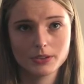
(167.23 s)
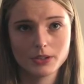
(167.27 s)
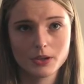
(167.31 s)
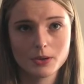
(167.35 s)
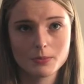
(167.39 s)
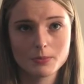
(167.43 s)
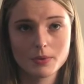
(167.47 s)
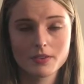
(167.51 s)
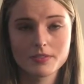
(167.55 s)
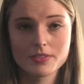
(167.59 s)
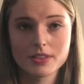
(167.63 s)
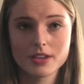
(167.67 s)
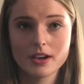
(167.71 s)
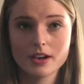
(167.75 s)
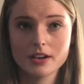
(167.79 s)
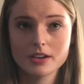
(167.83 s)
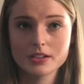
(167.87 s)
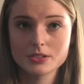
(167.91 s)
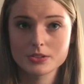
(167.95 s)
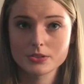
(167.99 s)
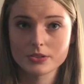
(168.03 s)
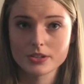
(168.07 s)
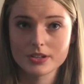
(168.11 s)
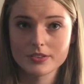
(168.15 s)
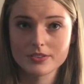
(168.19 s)
lobe of the
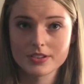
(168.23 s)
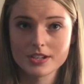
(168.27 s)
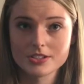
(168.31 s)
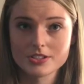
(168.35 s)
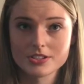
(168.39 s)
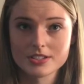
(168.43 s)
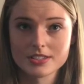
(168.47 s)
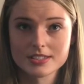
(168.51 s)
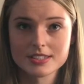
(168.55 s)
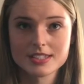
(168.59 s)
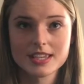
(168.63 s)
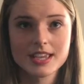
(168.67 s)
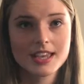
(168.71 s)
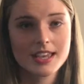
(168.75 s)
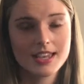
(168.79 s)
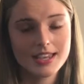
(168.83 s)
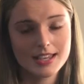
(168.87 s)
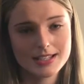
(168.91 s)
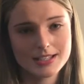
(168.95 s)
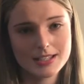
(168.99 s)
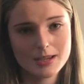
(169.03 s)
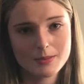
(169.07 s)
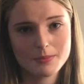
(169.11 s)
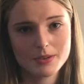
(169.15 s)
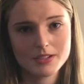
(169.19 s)
auditory regions,
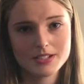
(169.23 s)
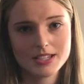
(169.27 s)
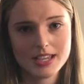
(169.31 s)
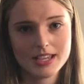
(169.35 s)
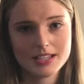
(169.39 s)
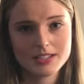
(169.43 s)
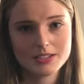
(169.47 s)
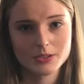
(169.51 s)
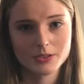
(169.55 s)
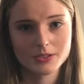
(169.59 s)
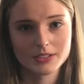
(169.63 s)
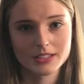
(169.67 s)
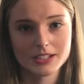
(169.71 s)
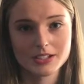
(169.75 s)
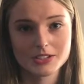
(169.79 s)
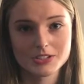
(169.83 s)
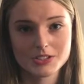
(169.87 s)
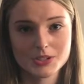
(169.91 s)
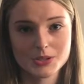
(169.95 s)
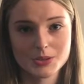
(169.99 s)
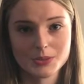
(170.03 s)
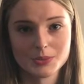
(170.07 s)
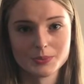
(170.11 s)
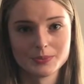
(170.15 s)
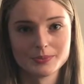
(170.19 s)
and timbre takes hold there
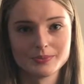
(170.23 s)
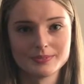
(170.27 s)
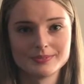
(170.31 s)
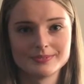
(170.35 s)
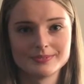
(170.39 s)
too.